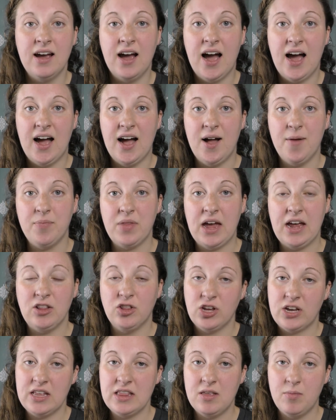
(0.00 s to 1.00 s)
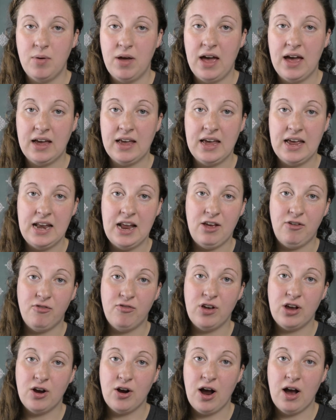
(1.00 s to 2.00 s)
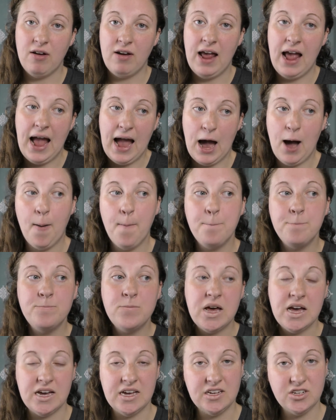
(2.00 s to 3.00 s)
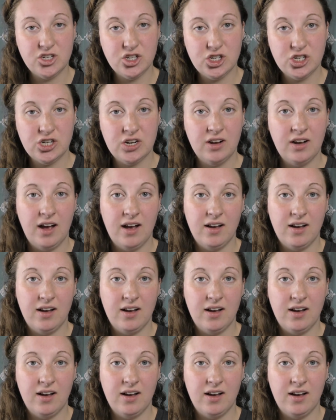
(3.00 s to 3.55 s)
I look at the back and I figure out how much